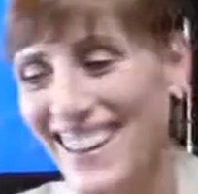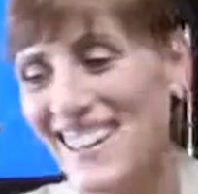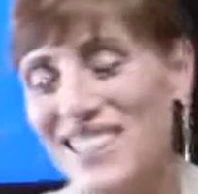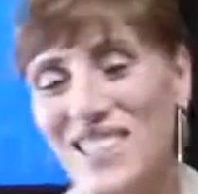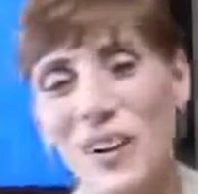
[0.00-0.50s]

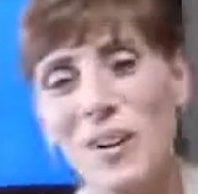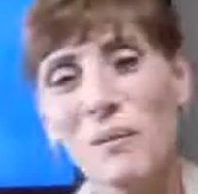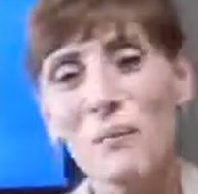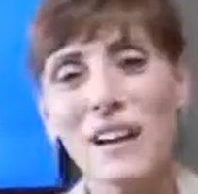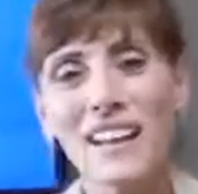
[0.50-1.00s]

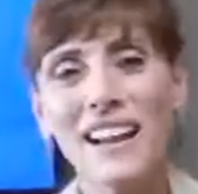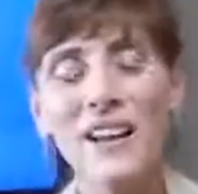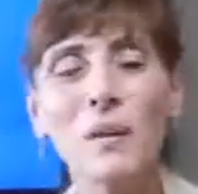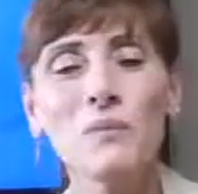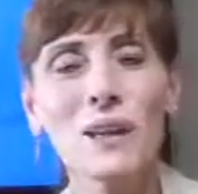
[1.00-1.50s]
so, but
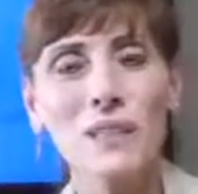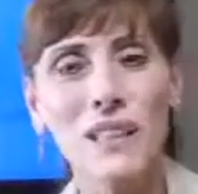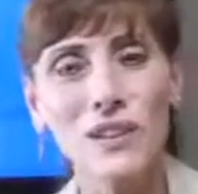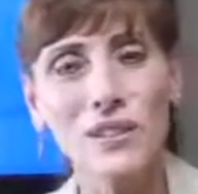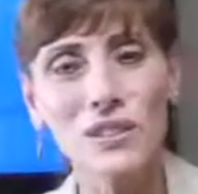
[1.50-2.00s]
I hope that
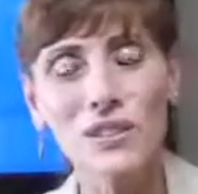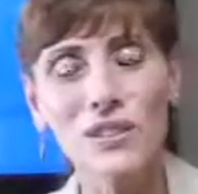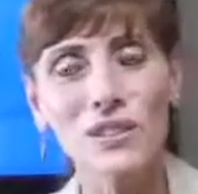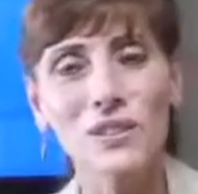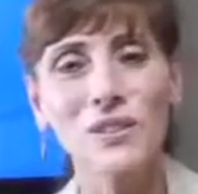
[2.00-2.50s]
was helpful
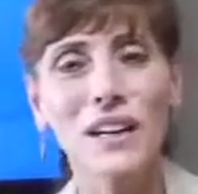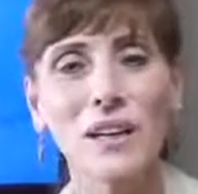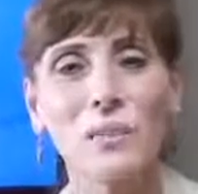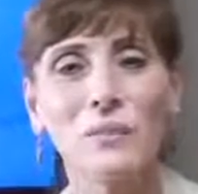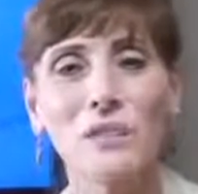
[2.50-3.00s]
to you.
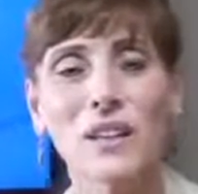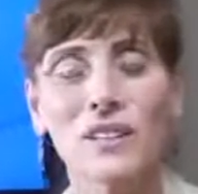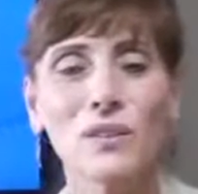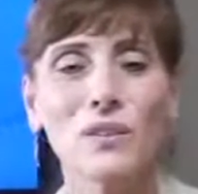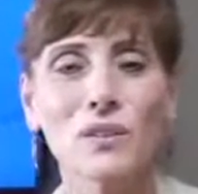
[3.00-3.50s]
I hope
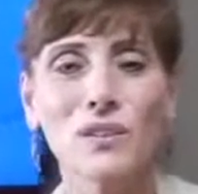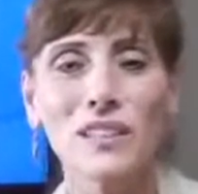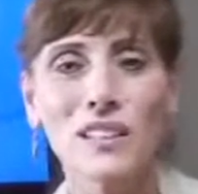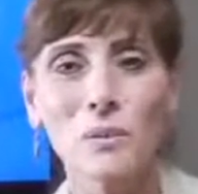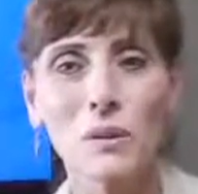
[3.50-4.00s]
that you
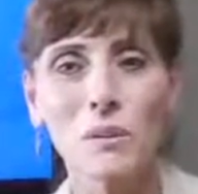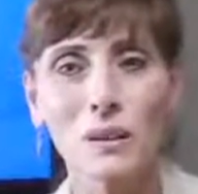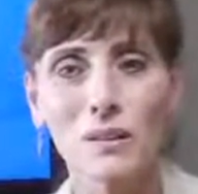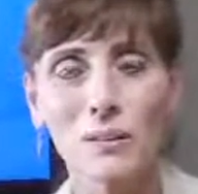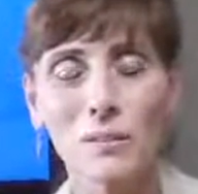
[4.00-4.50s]
learned a little bit
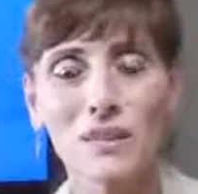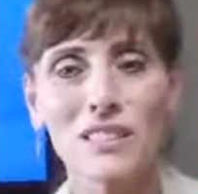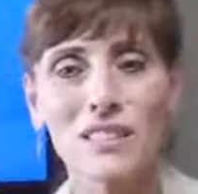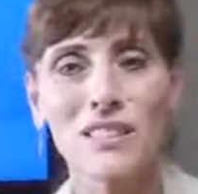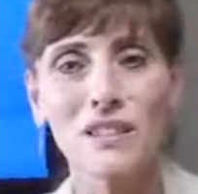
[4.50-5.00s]
about the immune
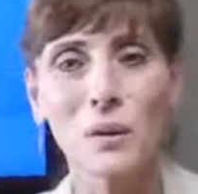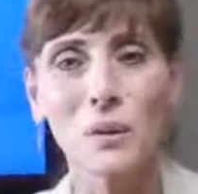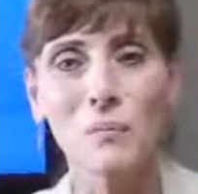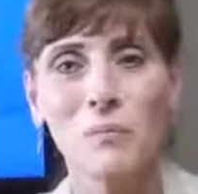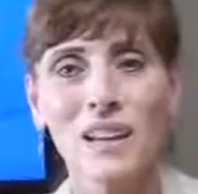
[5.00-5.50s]

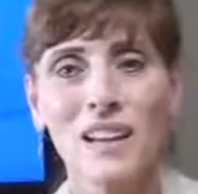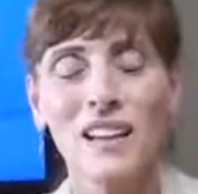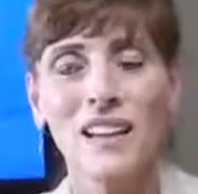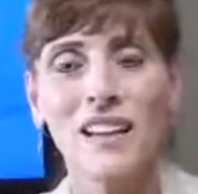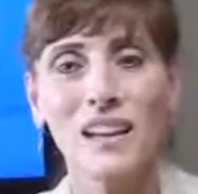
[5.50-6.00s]
system.
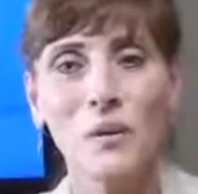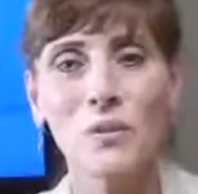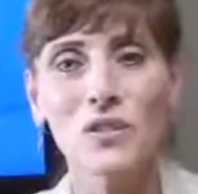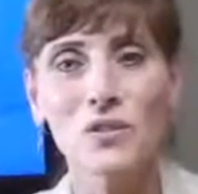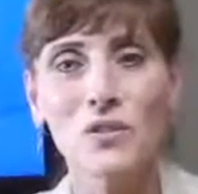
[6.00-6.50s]
And I
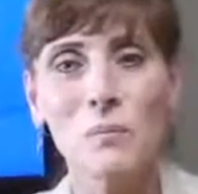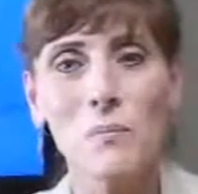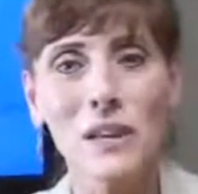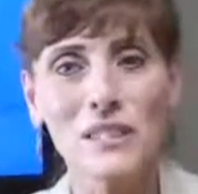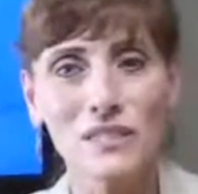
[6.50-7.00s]
wish you the
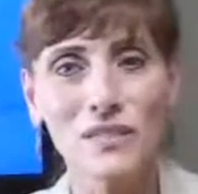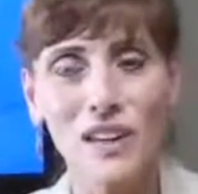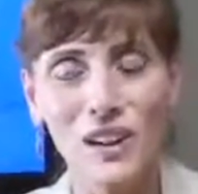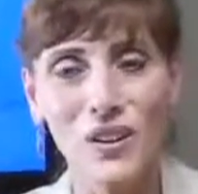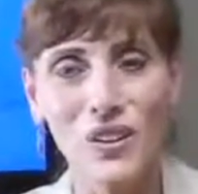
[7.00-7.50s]
best of
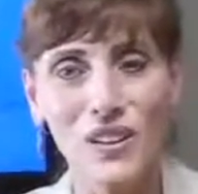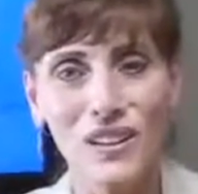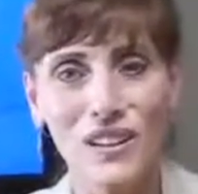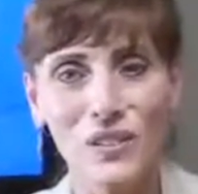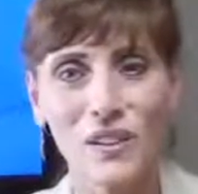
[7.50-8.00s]
health.
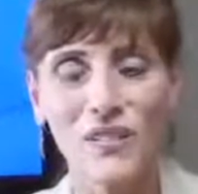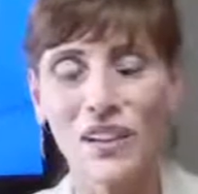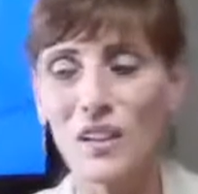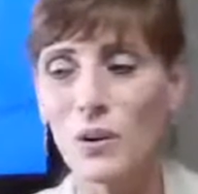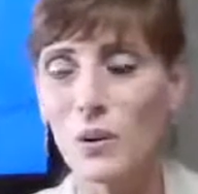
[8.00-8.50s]
And if you have
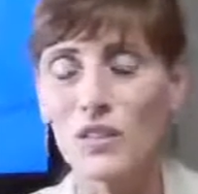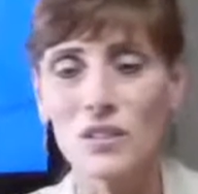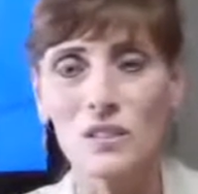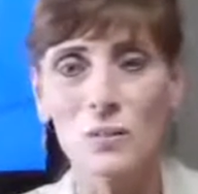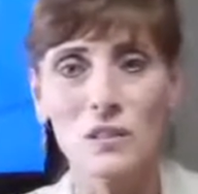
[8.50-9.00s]
any
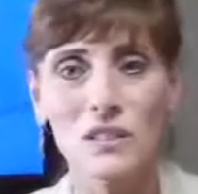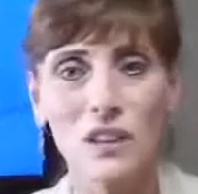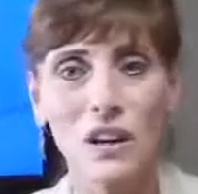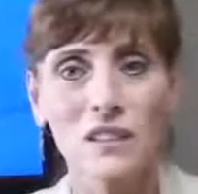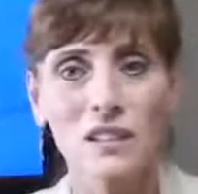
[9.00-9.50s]
questions, please
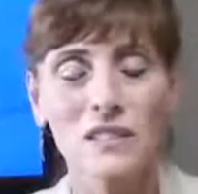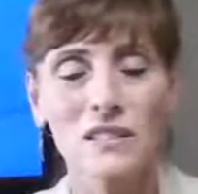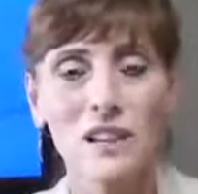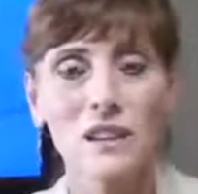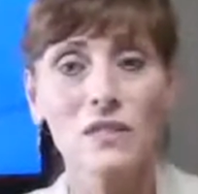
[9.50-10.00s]
call
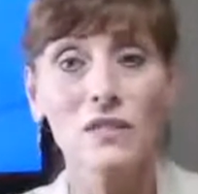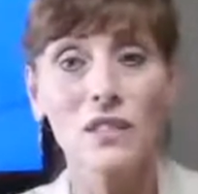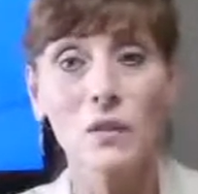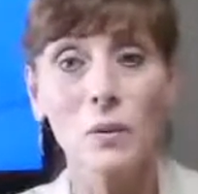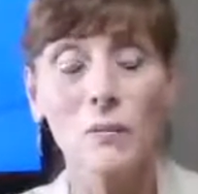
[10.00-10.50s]
us.
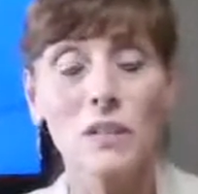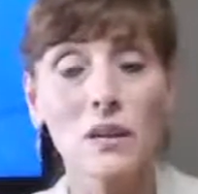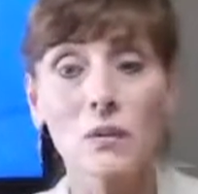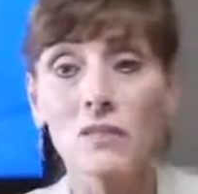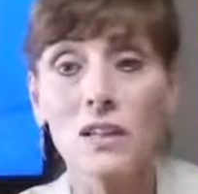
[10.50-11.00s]
Visit our
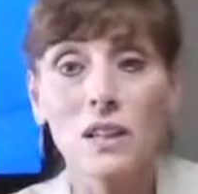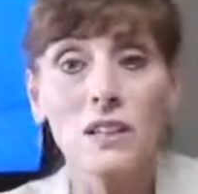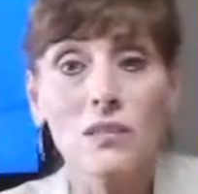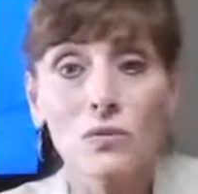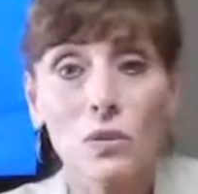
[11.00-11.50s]
website. We have
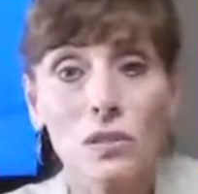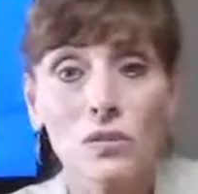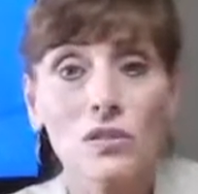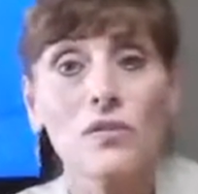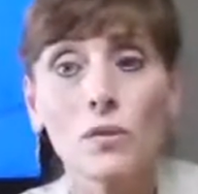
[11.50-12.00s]
tons of
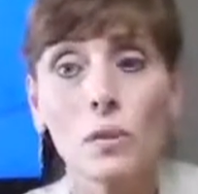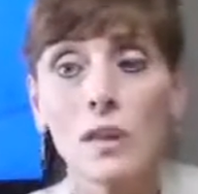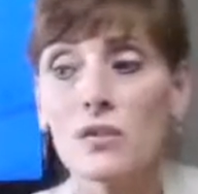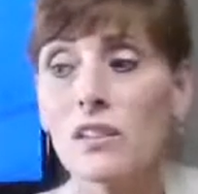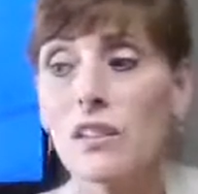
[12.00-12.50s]
wonderful
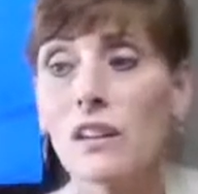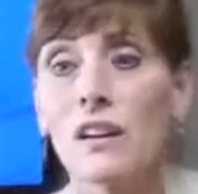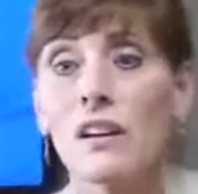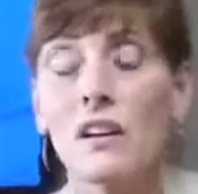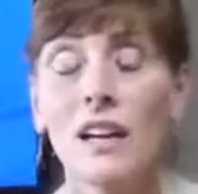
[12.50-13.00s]
information
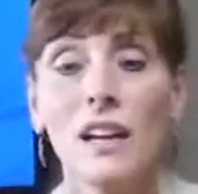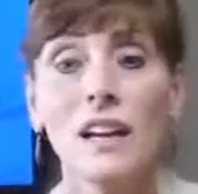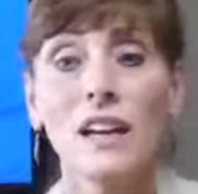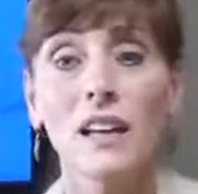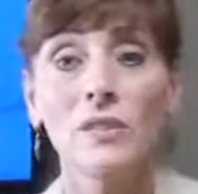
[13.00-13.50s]
there.
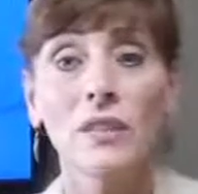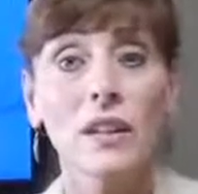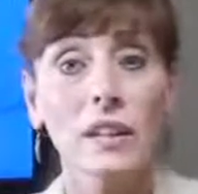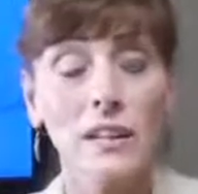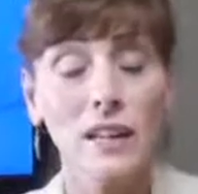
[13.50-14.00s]
And if you'd
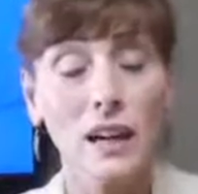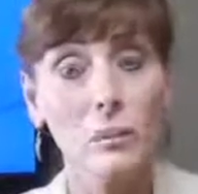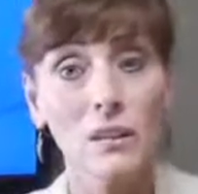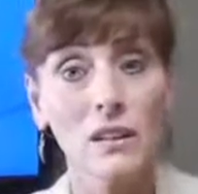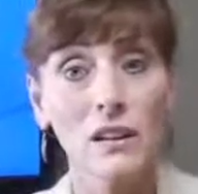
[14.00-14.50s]
like a
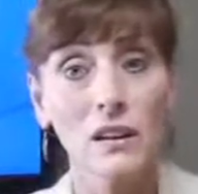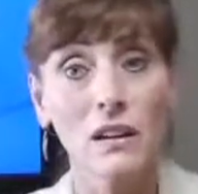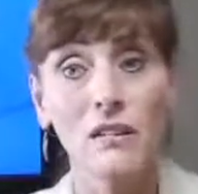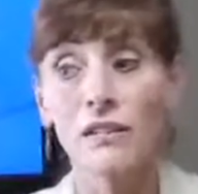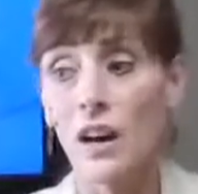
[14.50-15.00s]
copy
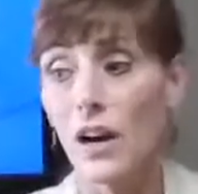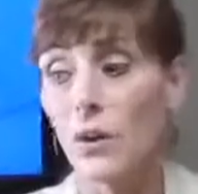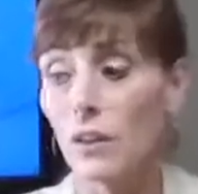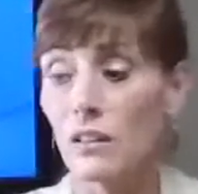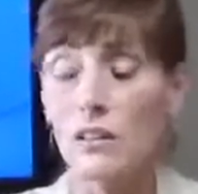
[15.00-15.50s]
of
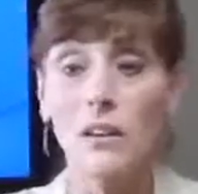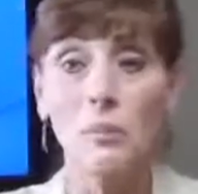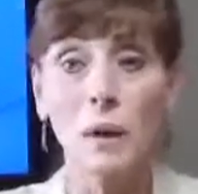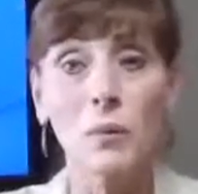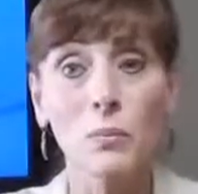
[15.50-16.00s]
our
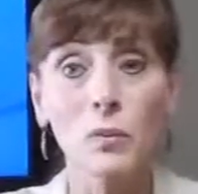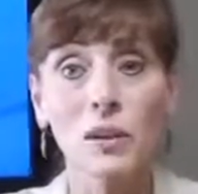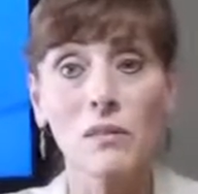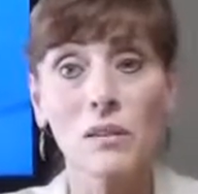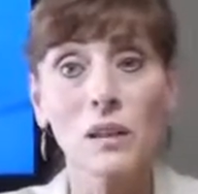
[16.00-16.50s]

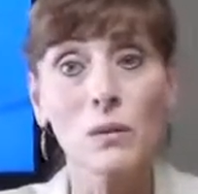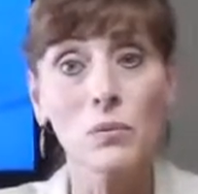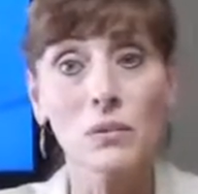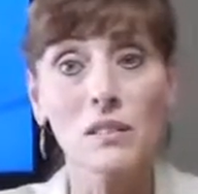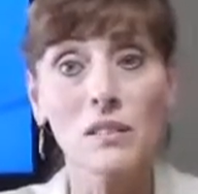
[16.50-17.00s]
PowerPoint,
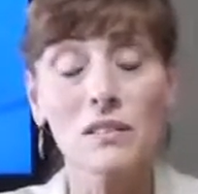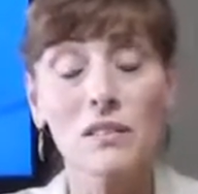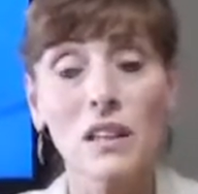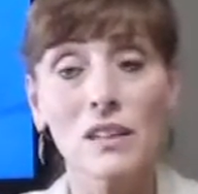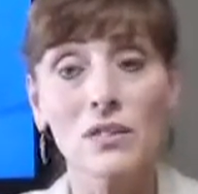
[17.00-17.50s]

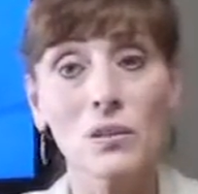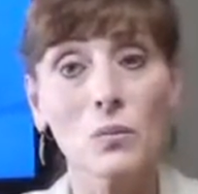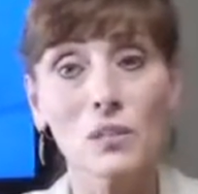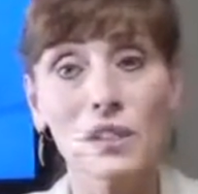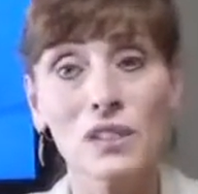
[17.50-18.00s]
please let us know.
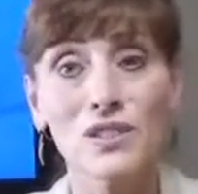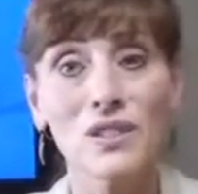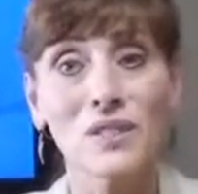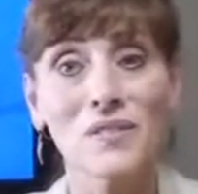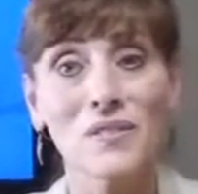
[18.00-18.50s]
We'll get it
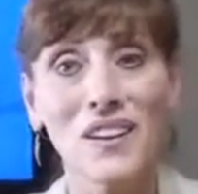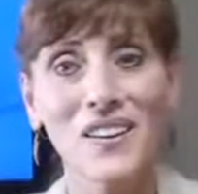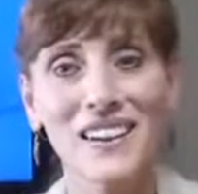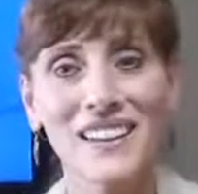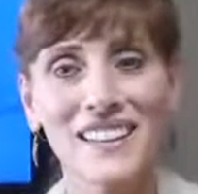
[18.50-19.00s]
to you.
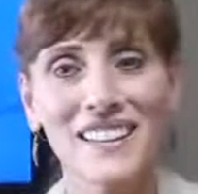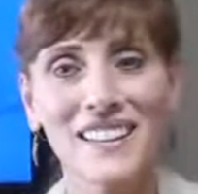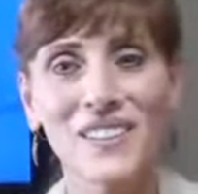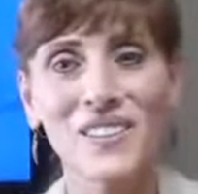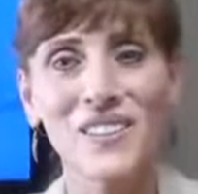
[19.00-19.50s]
All right.
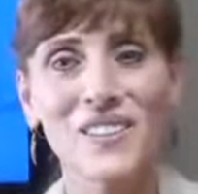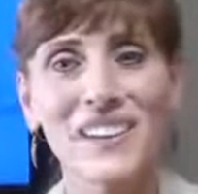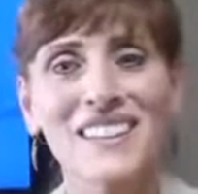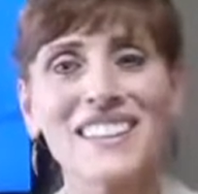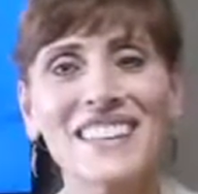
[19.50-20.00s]
Thank you
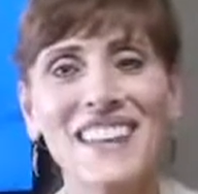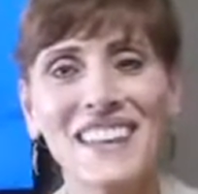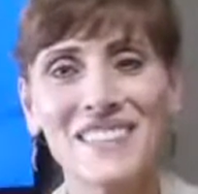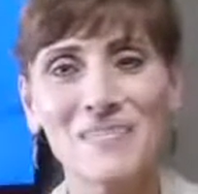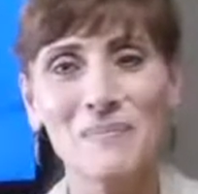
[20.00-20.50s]
and good
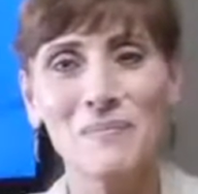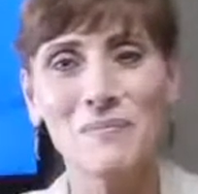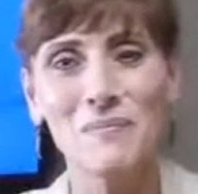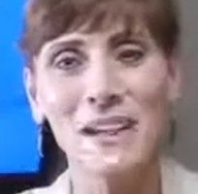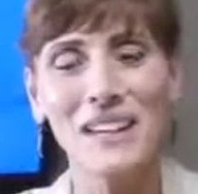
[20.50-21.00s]
night.
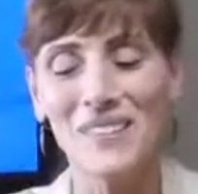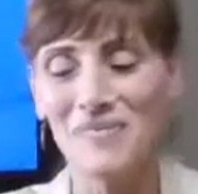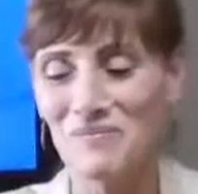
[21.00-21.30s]
Bye now.